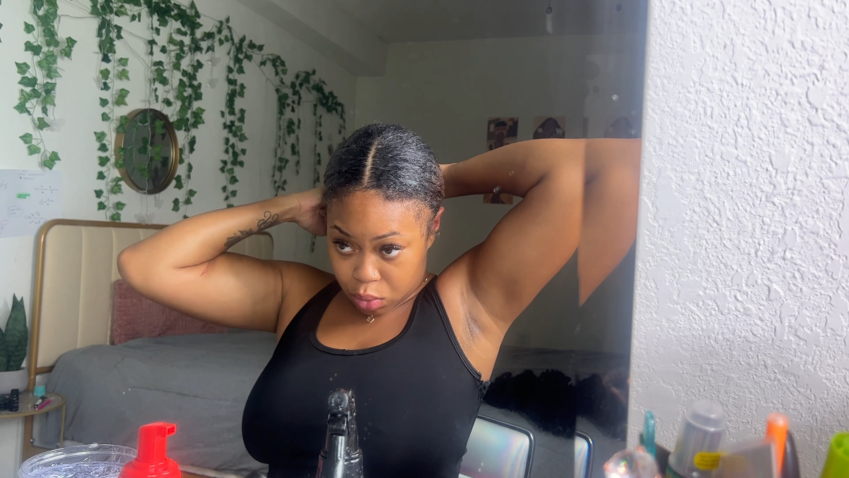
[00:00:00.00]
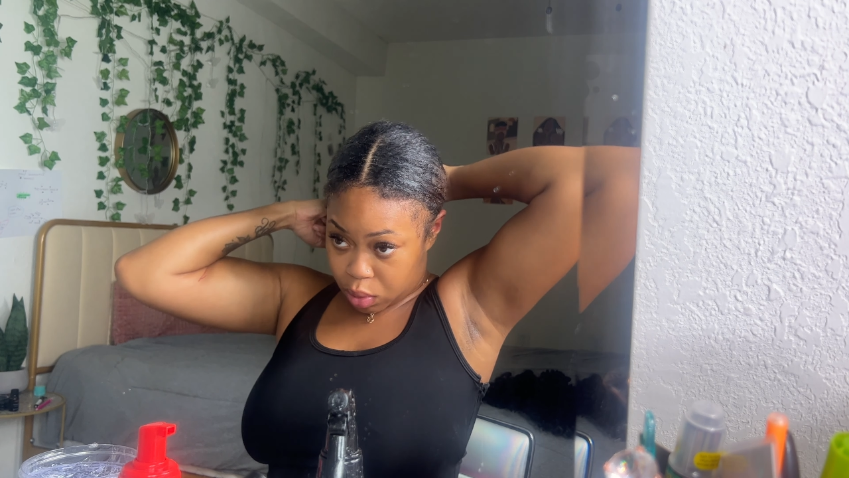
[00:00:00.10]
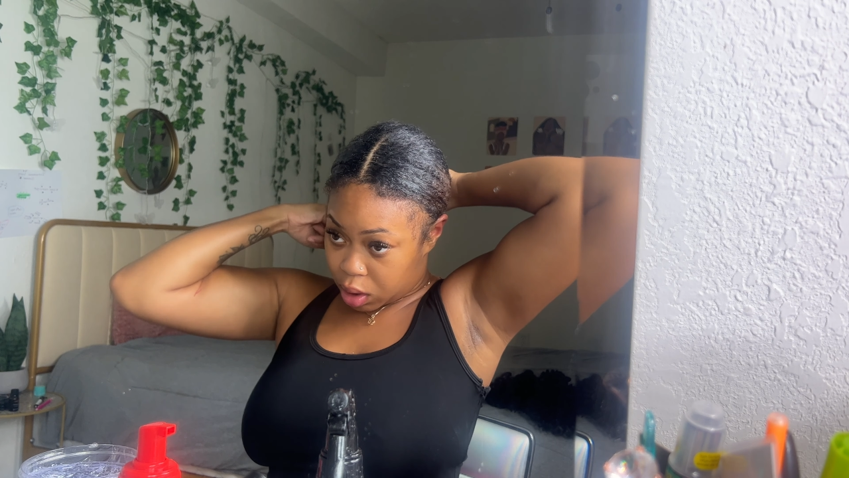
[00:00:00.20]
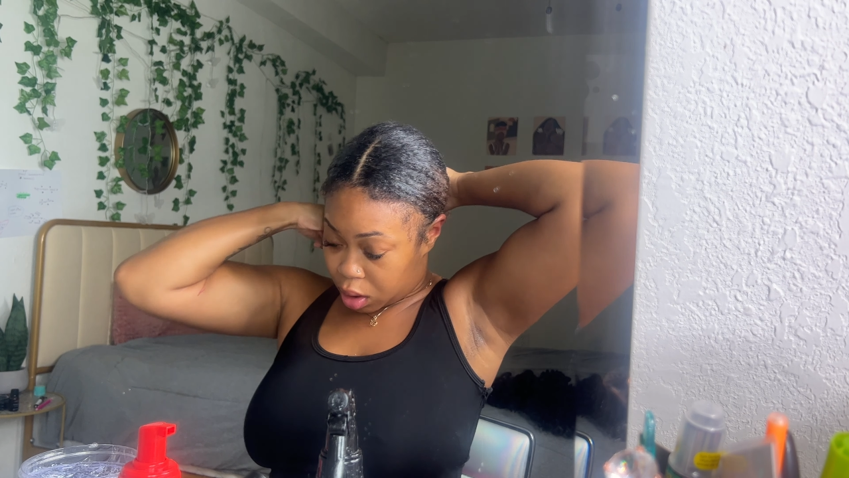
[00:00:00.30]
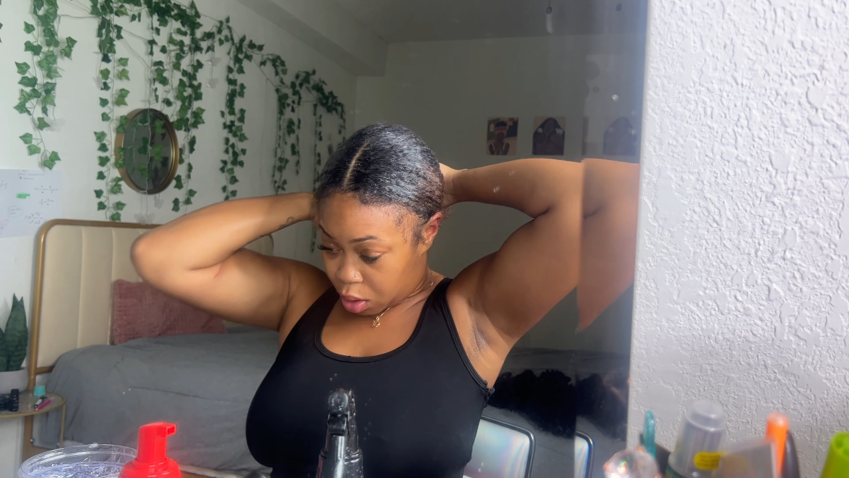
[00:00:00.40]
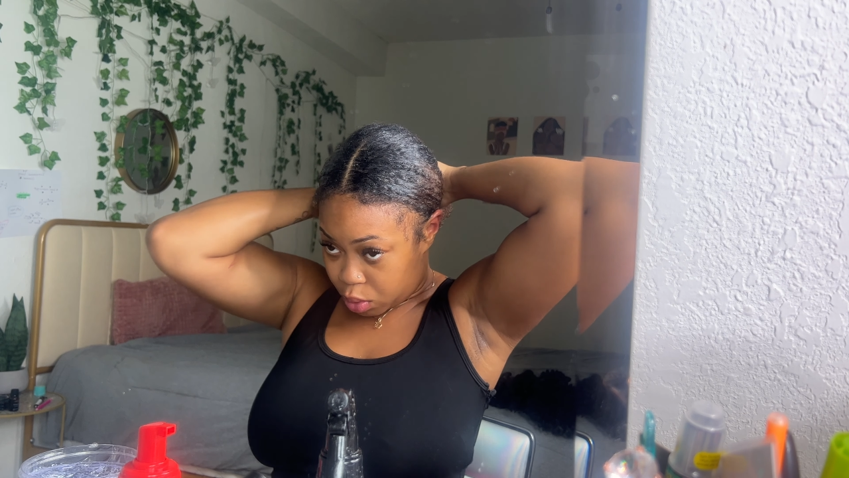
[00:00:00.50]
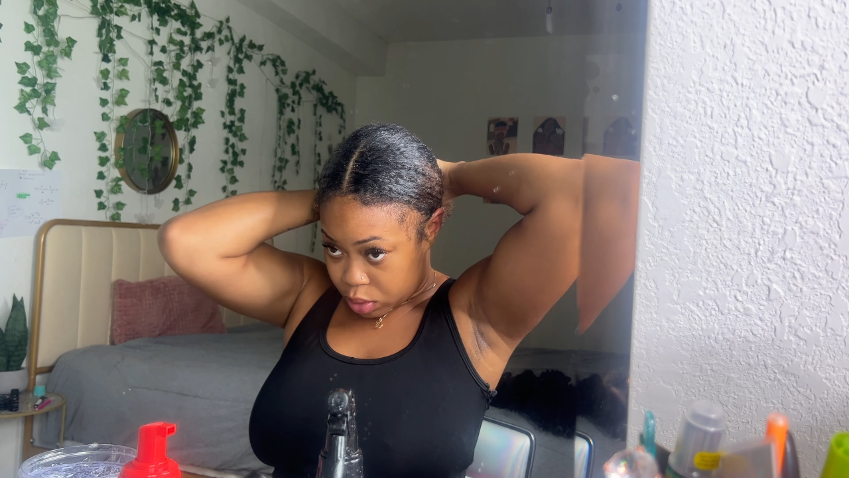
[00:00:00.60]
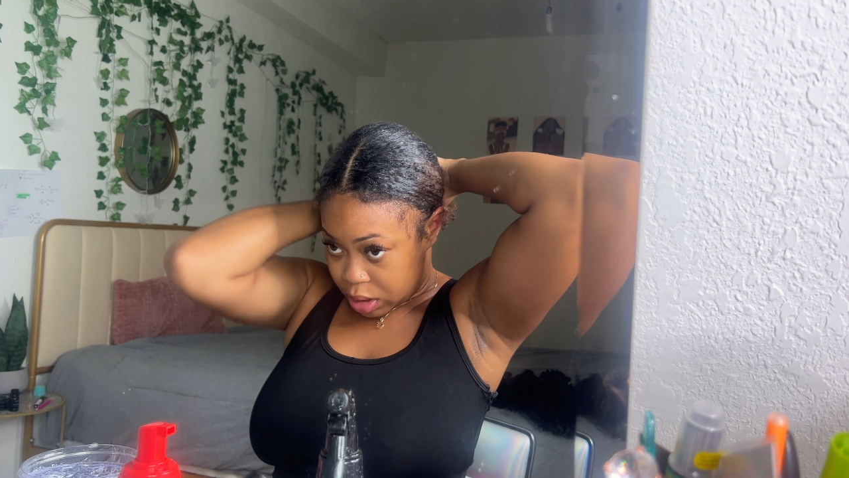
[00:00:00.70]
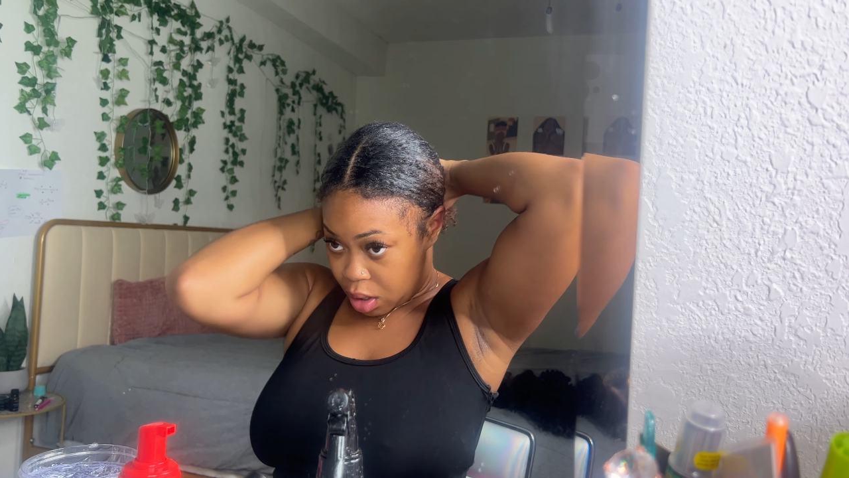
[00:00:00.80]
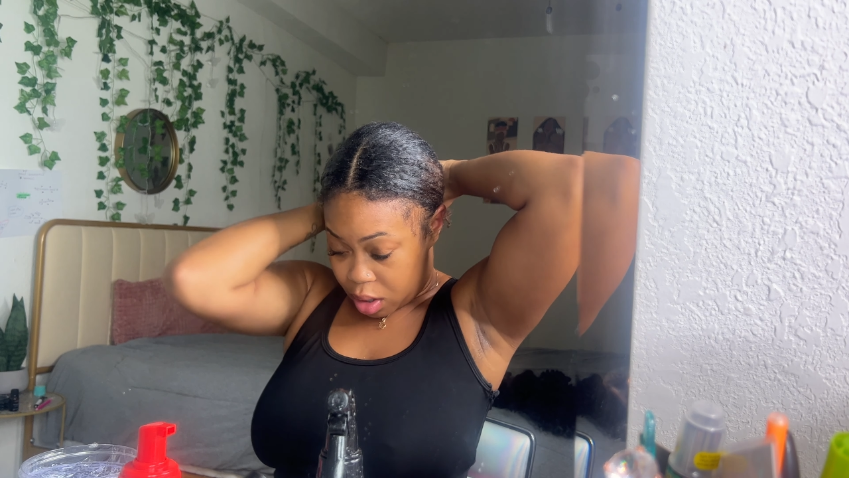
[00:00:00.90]
clothes
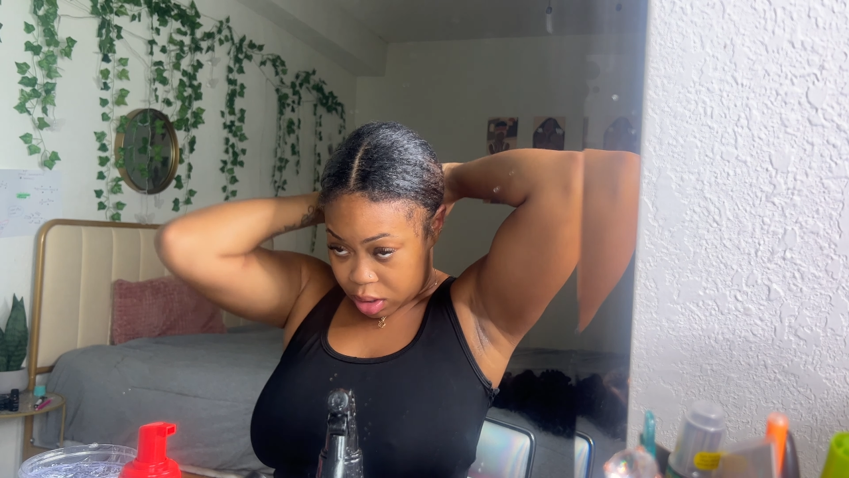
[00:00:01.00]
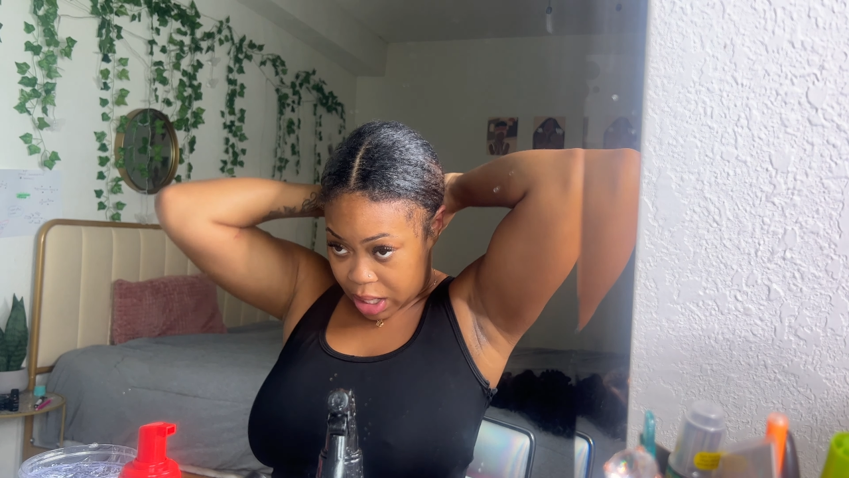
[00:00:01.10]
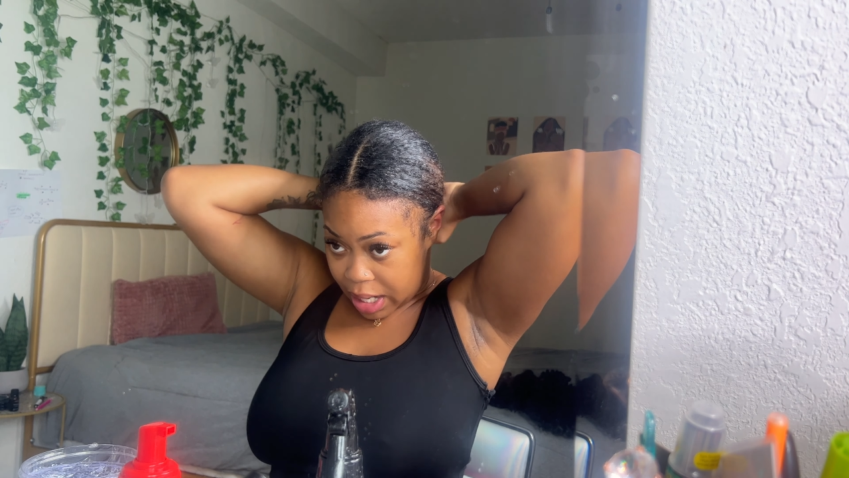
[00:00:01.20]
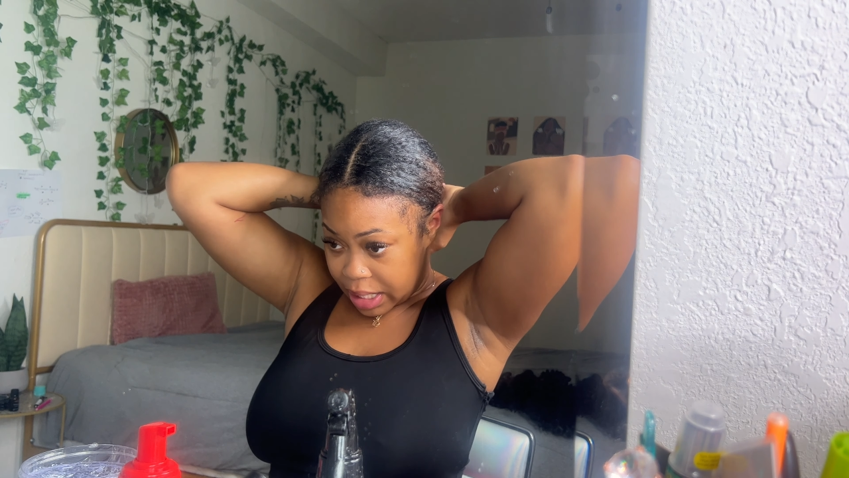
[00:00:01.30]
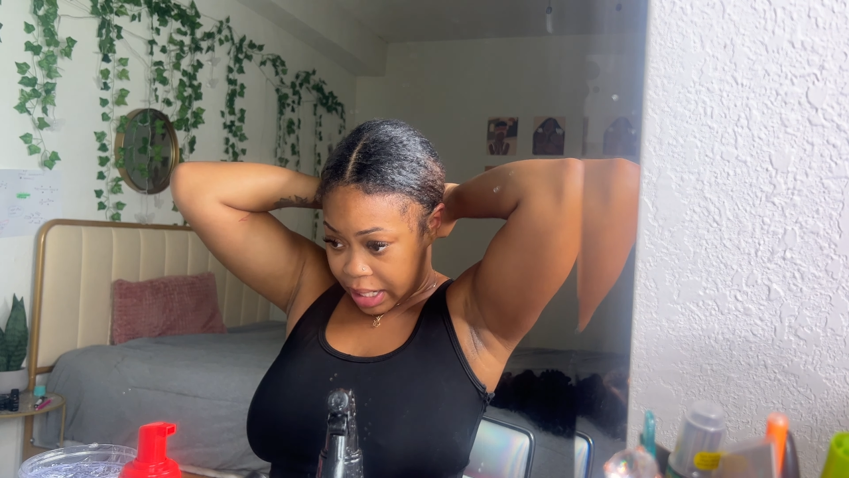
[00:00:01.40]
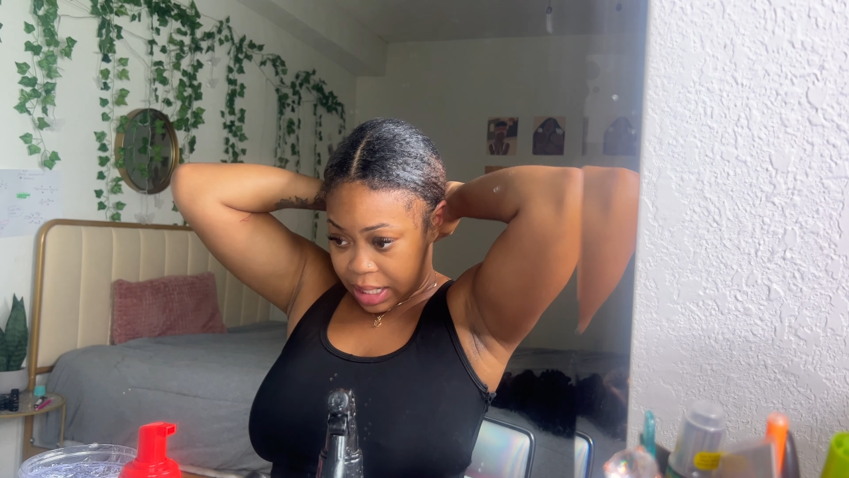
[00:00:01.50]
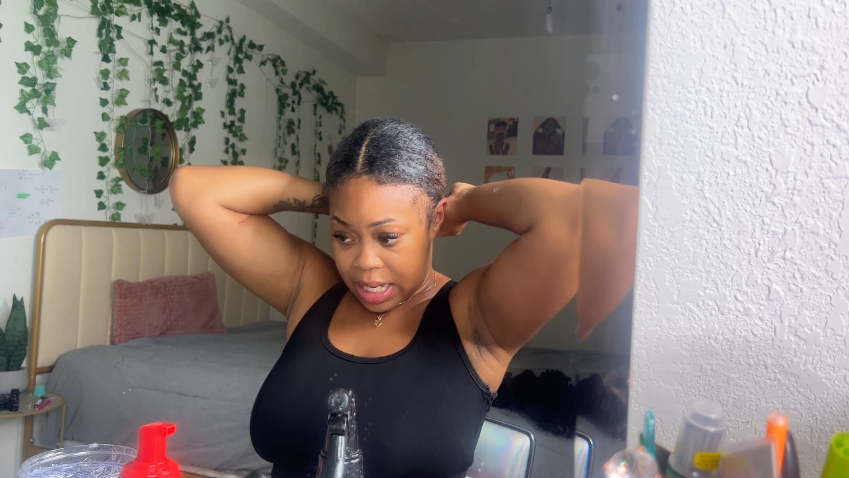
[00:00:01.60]
and all that. Like,